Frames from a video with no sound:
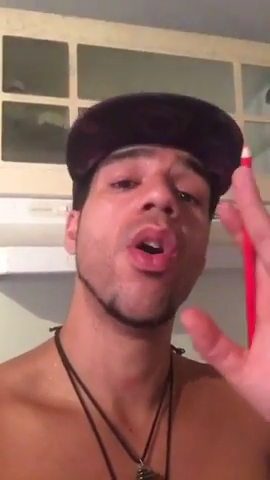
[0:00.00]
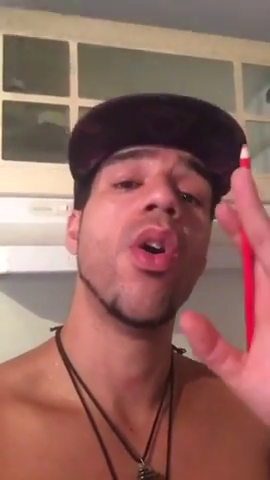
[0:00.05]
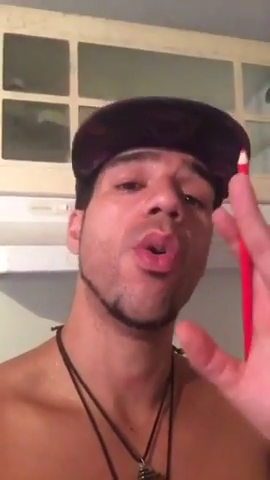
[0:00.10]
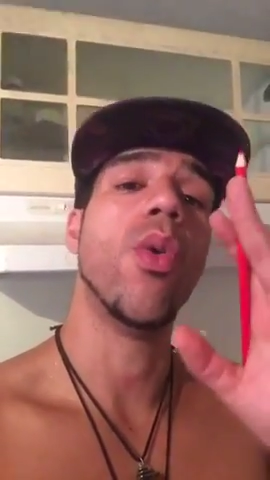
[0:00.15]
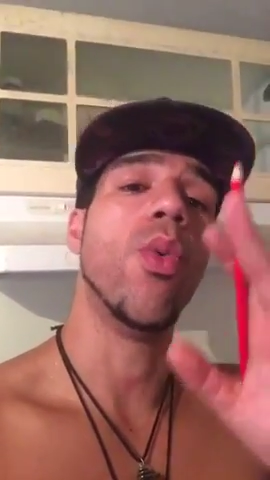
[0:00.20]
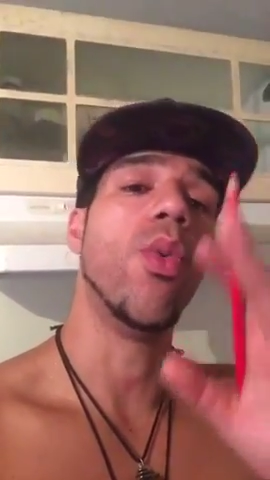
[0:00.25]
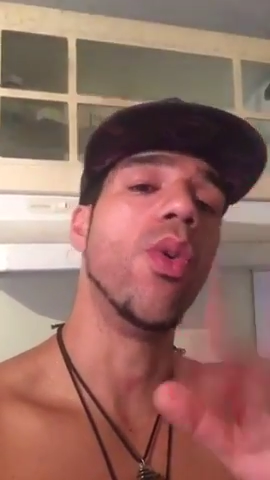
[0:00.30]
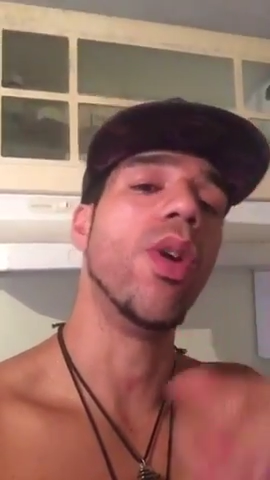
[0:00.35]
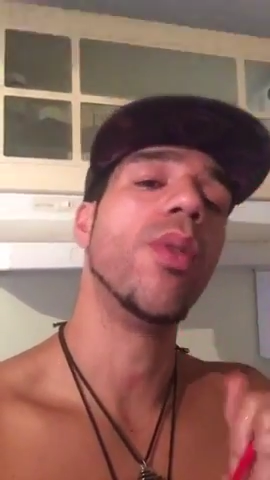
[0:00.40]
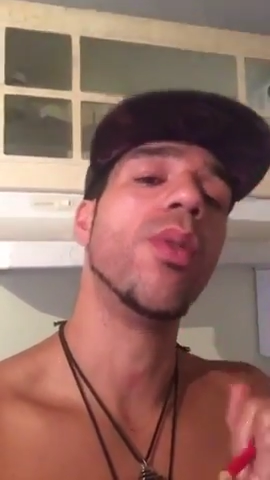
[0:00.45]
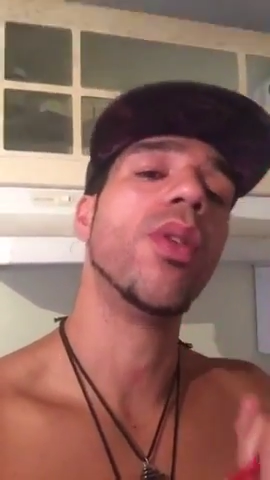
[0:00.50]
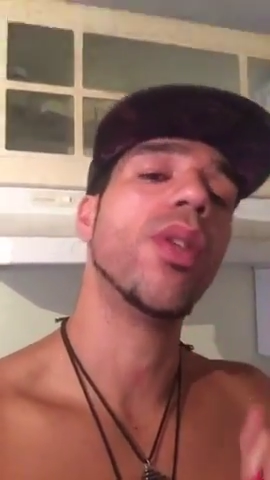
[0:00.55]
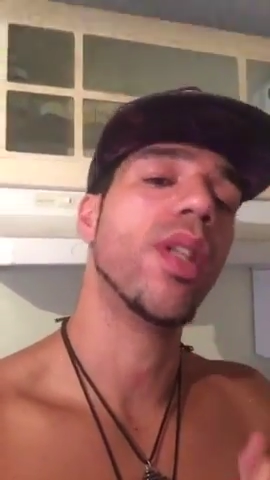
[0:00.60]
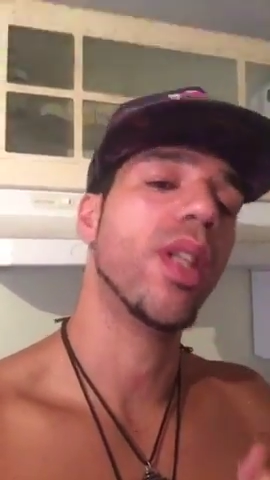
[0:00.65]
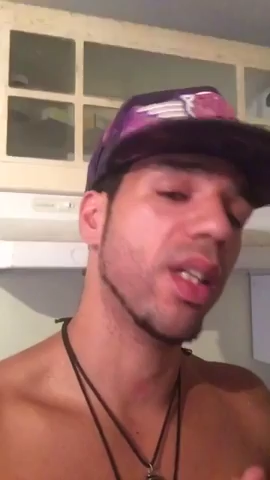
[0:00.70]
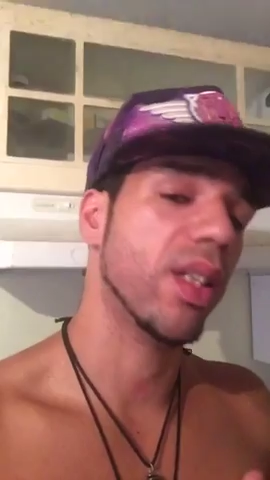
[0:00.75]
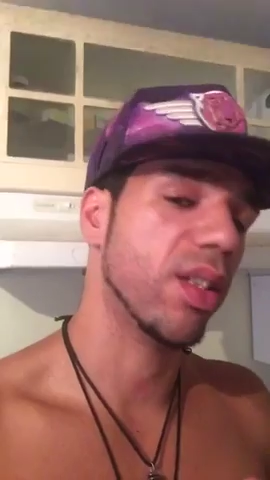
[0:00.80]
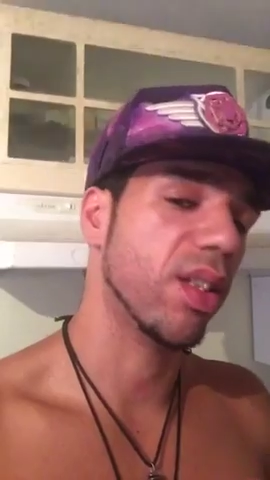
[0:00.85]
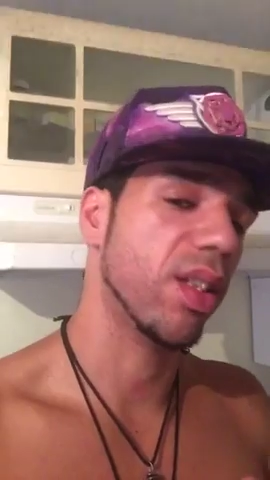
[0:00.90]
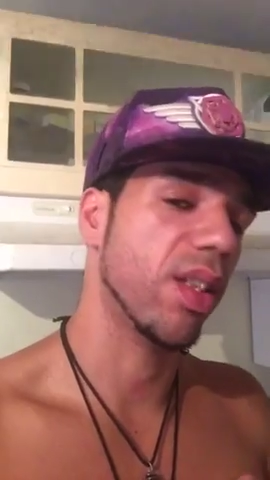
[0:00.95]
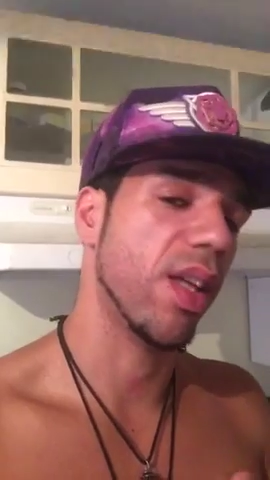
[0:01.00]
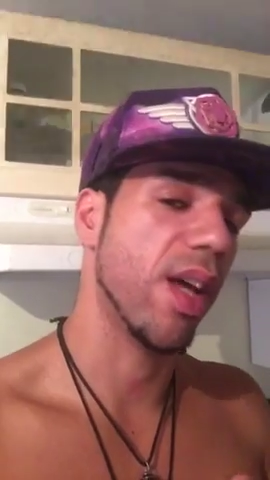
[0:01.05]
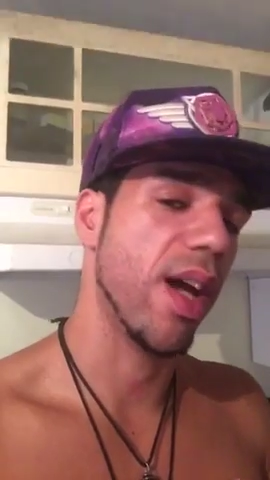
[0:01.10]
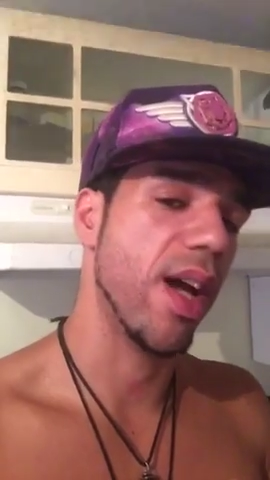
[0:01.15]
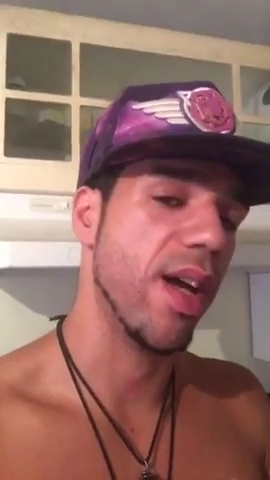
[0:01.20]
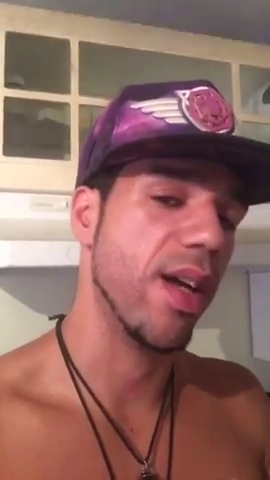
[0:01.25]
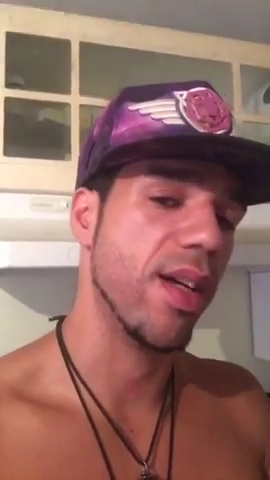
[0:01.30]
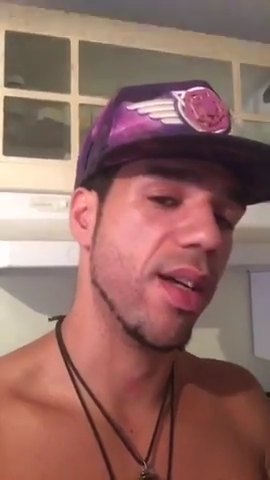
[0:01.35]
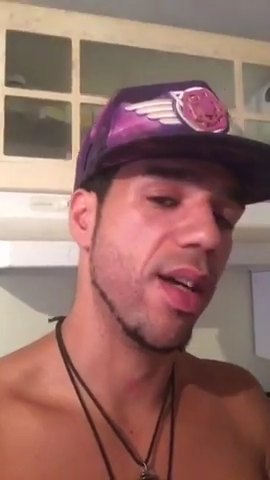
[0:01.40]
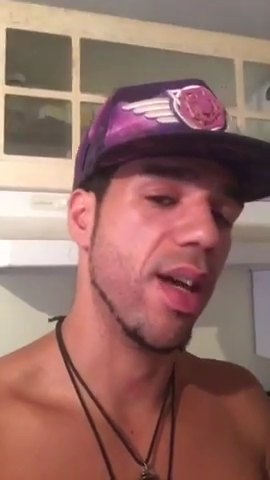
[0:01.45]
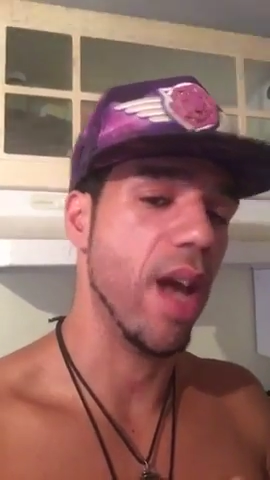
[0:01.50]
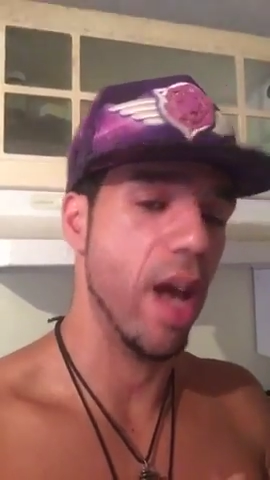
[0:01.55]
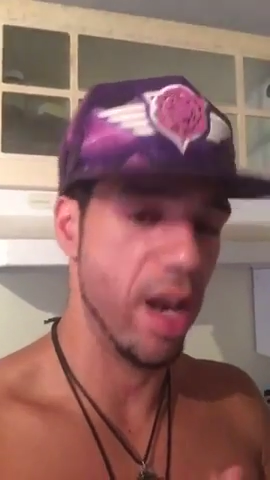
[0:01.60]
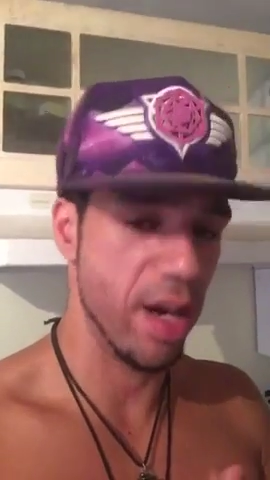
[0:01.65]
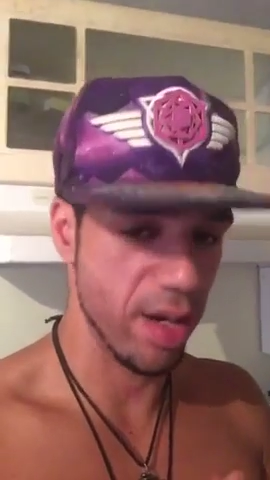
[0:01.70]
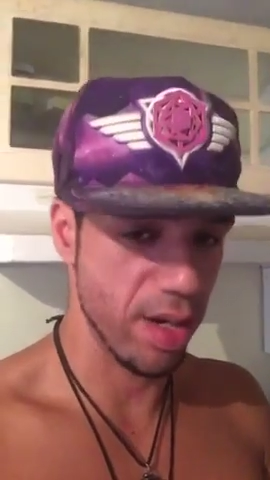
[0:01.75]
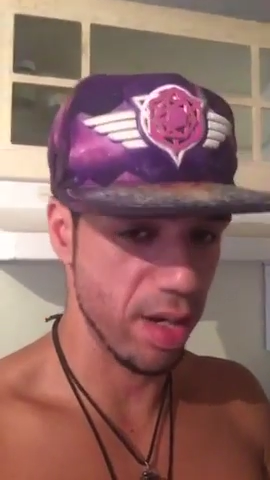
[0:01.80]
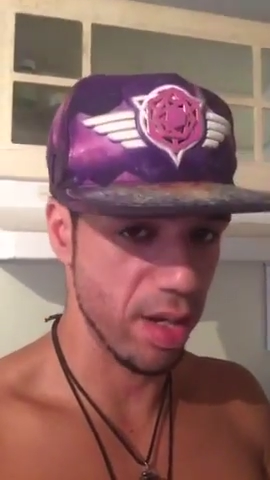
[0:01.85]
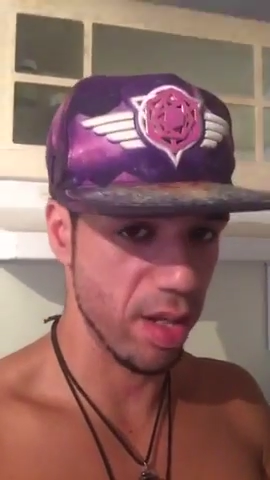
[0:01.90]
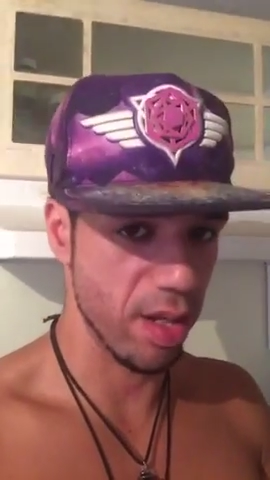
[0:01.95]
We will get to that
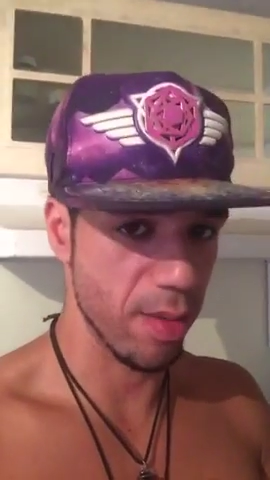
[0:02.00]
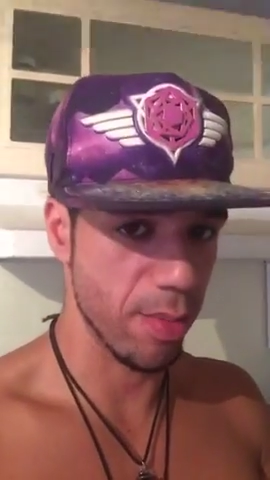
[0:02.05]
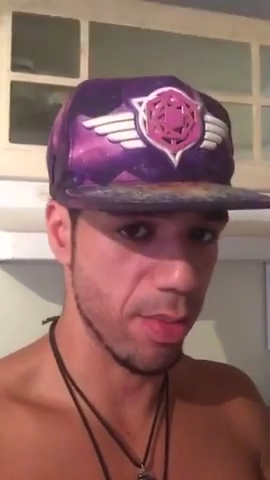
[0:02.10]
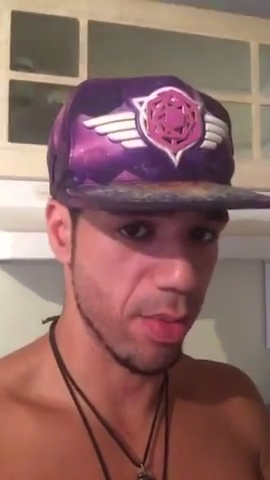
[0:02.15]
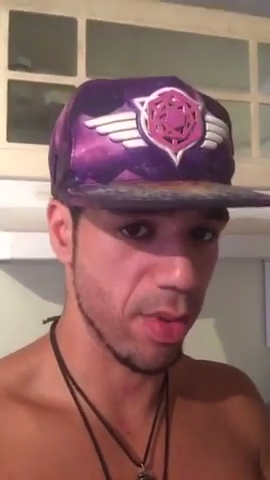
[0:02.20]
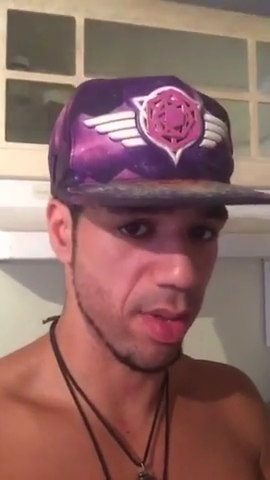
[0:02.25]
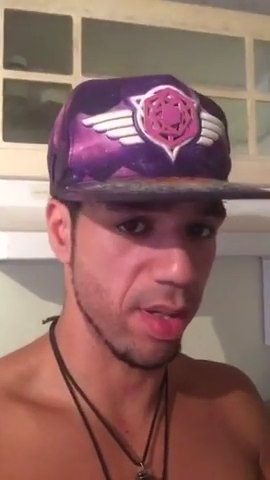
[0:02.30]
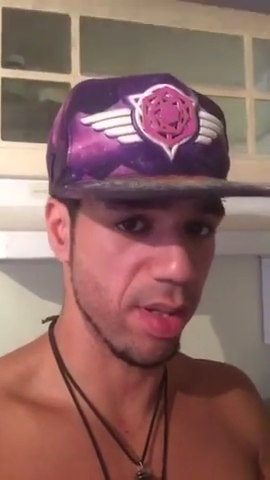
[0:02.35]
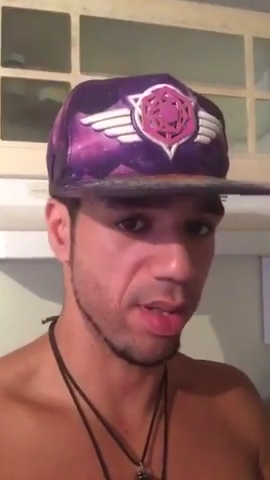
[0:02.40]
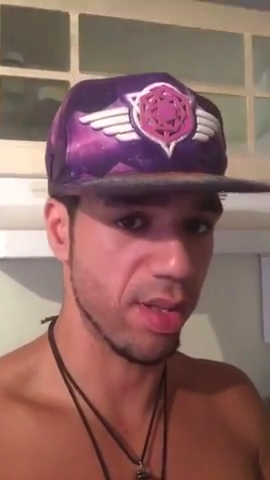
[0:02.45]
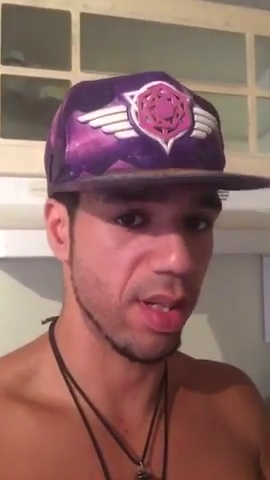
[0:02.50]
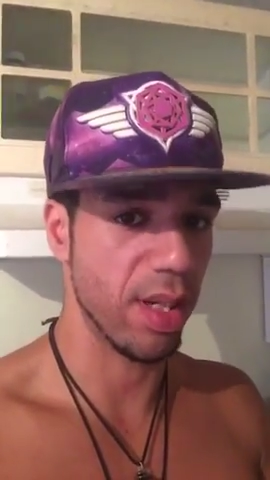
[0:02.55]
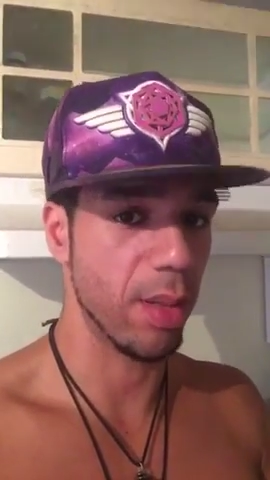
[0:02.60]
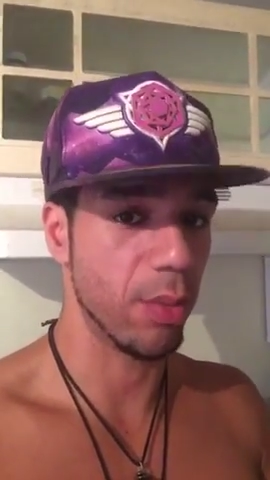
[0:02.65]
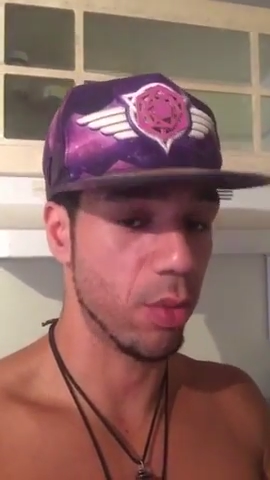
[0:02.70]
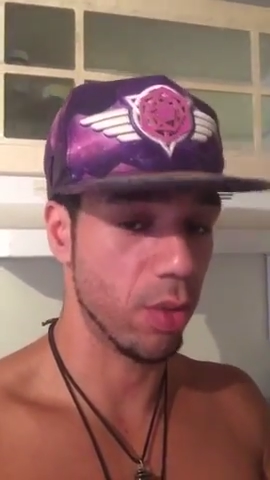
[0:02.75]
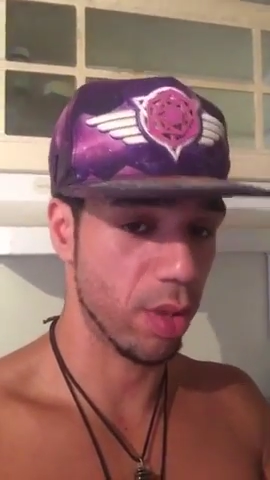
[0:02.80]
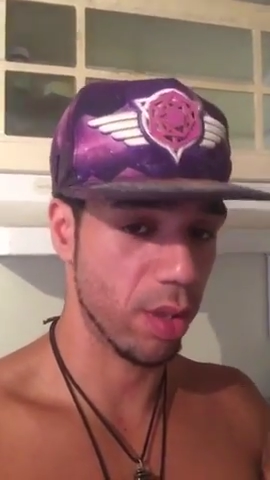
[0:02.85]
at another point in time.